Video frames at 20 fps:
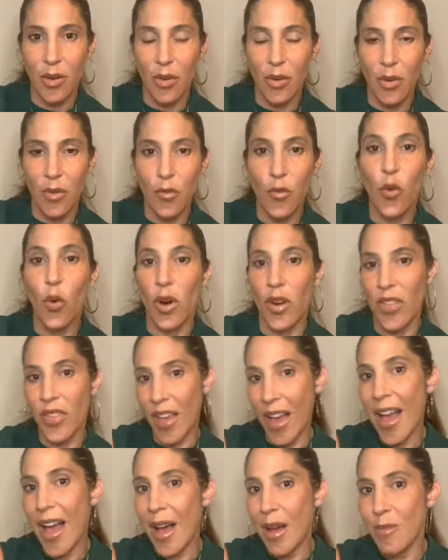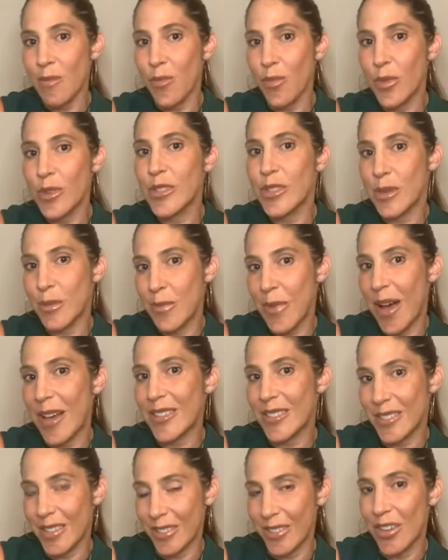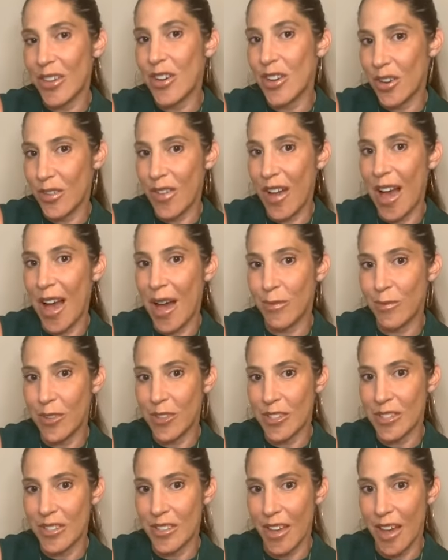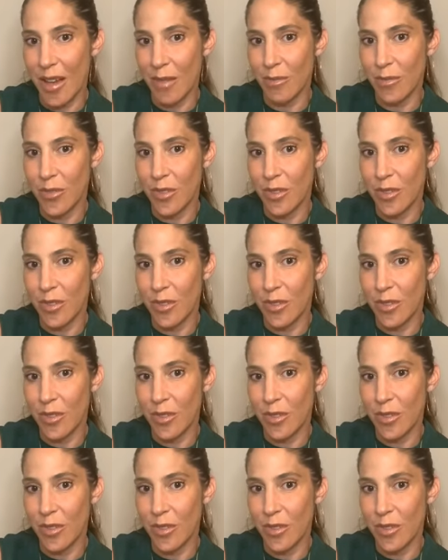for them was the best thing that could have happened to them.